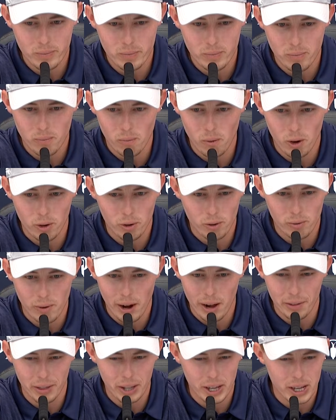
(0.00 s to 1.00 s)
One
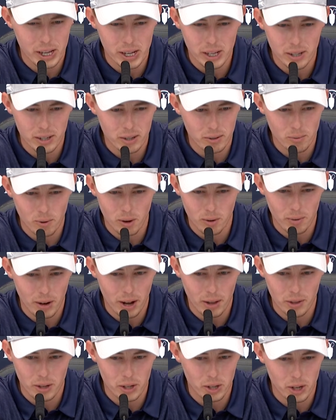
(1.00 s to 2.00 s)
round the Eden, one
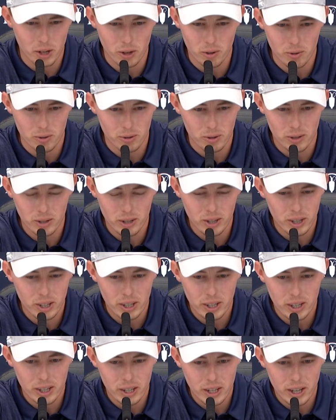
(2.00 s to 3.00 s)
round the New,
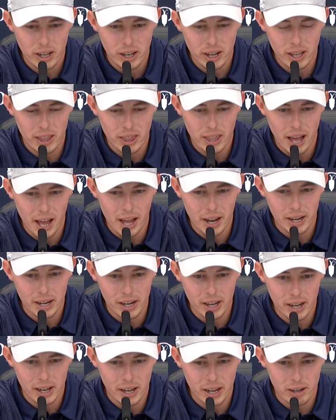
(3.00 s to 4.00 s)
and then
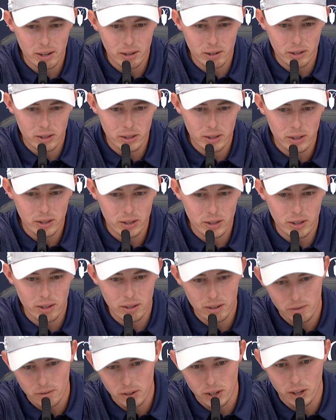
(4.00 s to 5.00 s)

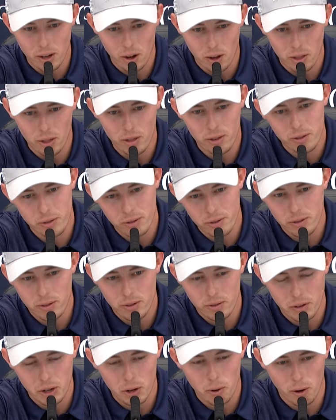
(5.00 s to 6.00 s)
if you
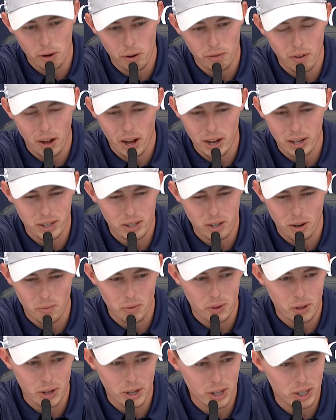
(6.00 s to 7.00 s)
qualified top
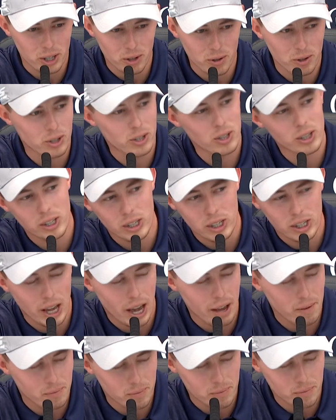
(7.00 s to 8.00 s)
32 or something, you
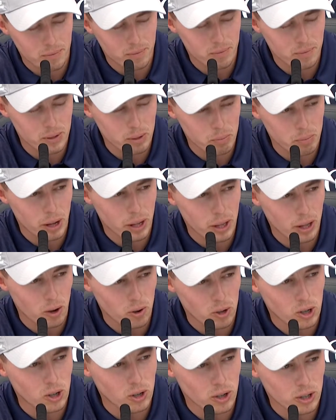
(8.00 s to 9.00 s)
came to play the
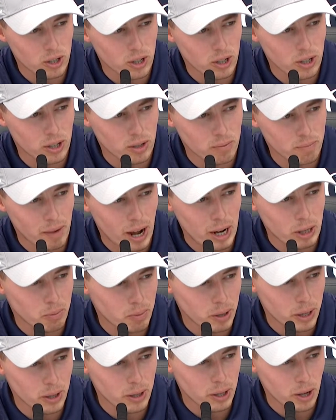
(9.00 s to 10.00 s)
old course, match
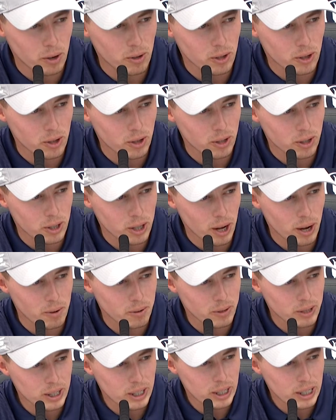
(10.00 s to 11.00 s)
play on the old course. So
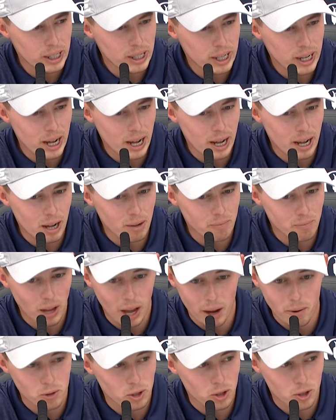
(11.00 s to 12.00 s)

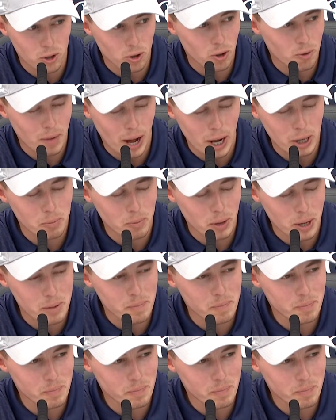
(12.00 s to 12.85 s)
it was just all match play.